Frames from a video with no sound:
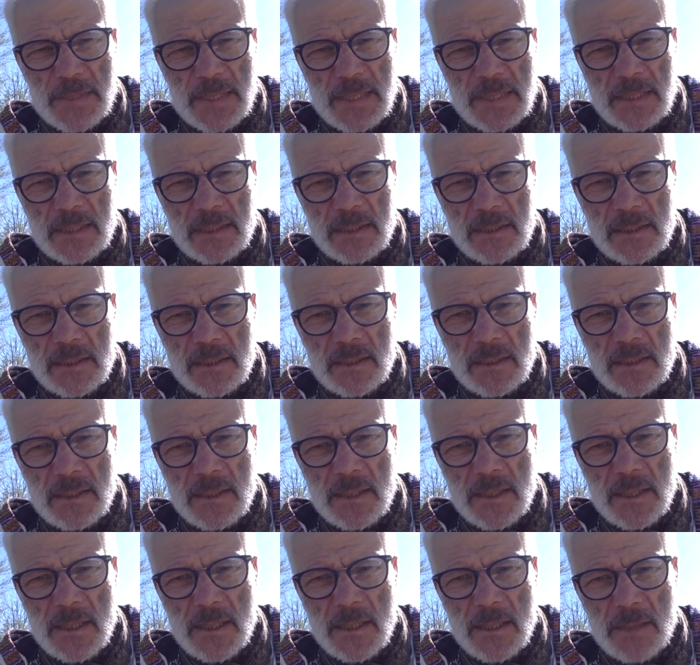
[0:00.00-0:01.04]
in
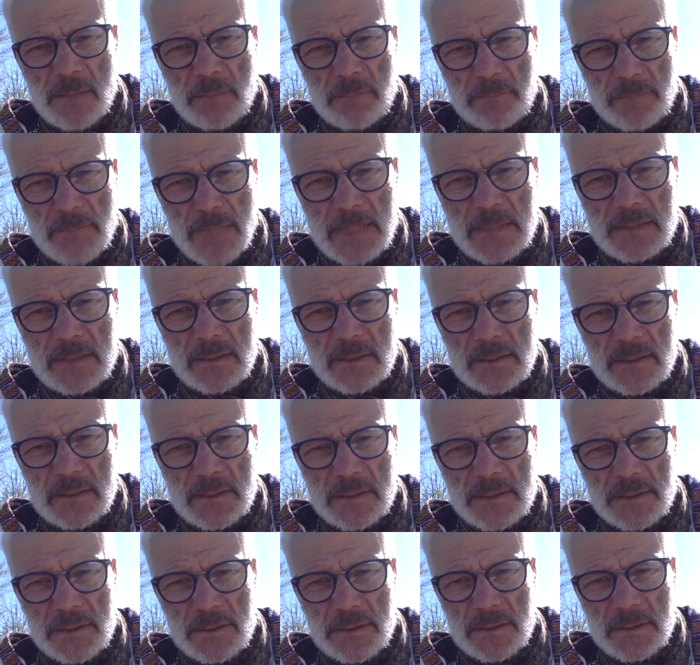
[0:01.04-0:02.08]
making
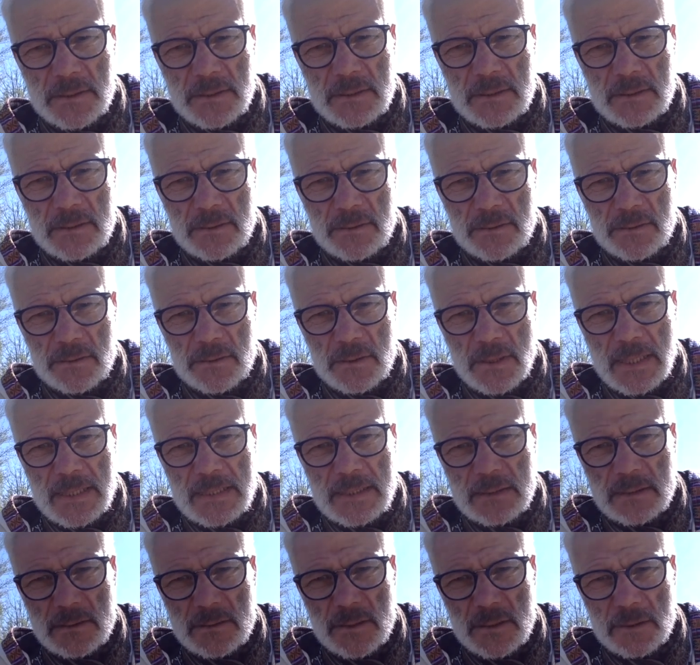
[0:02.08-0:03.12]
history,
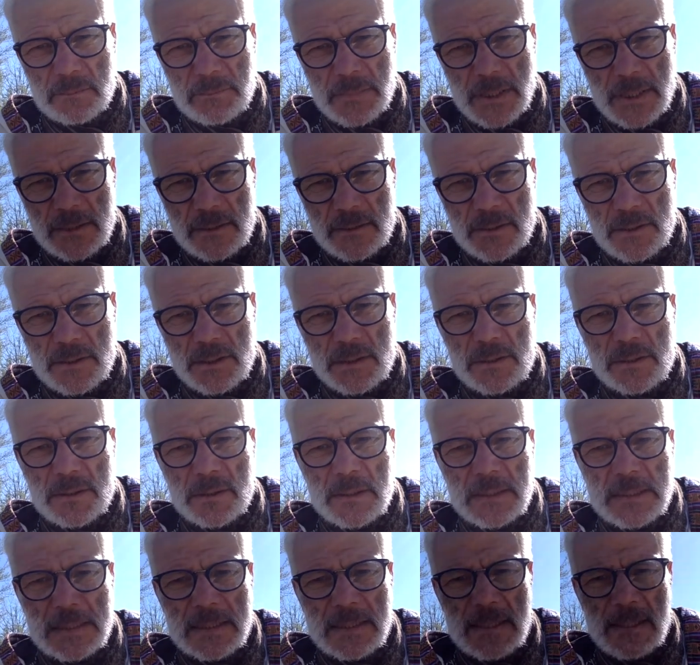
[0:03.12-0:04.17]
trying to make
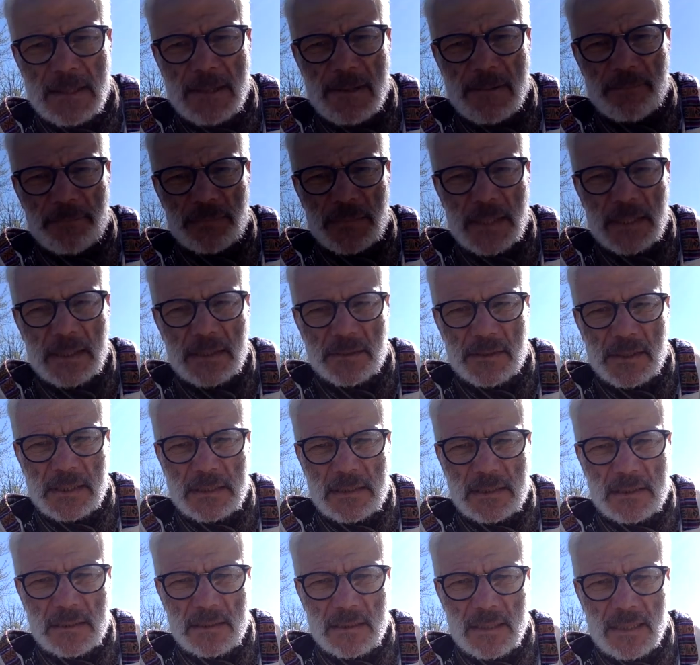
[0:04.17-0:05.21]
history in
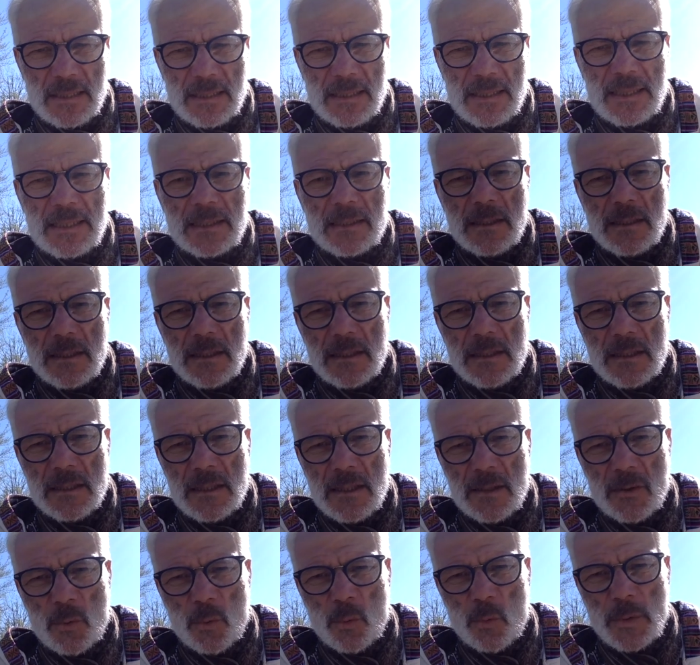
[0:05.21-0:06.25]
this little
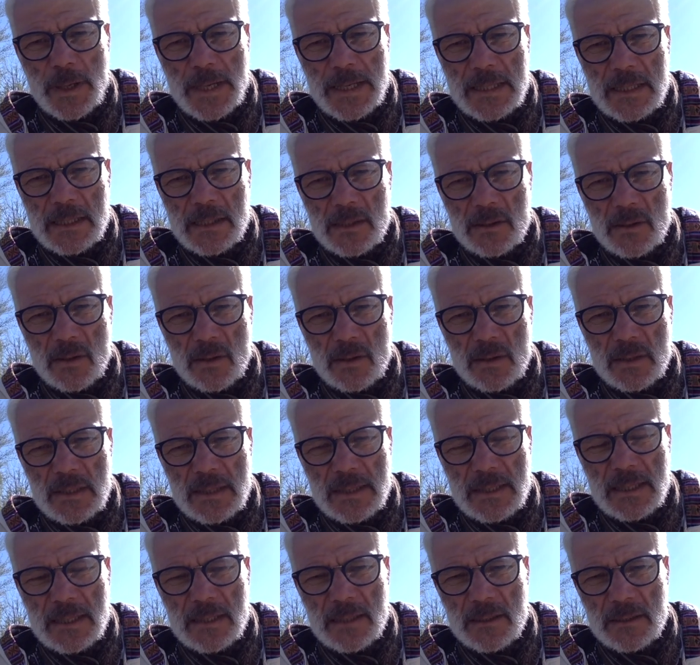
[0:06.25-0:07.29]
way,
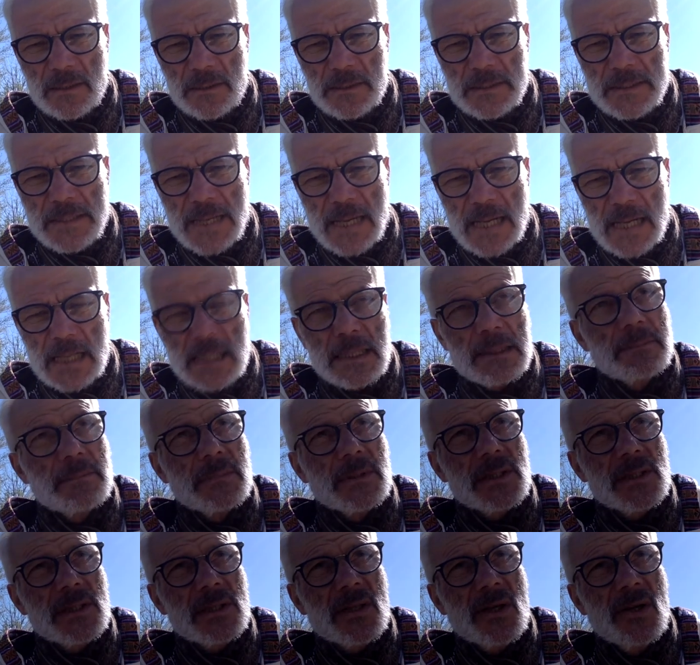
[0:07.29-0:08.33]
little
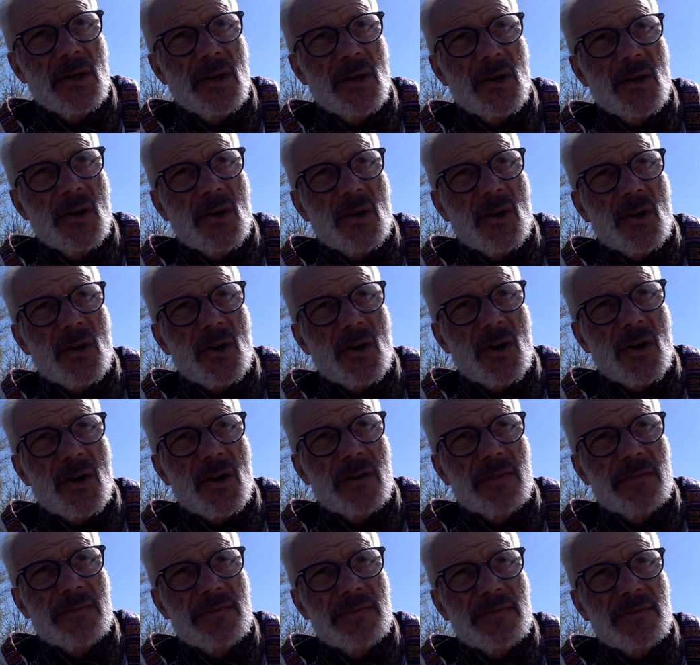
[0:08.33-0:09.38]
realms
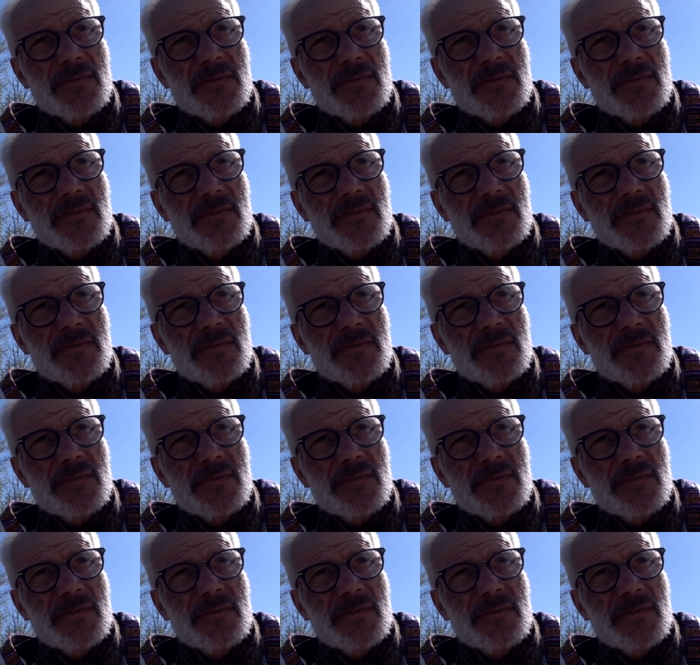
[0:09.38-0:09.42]
of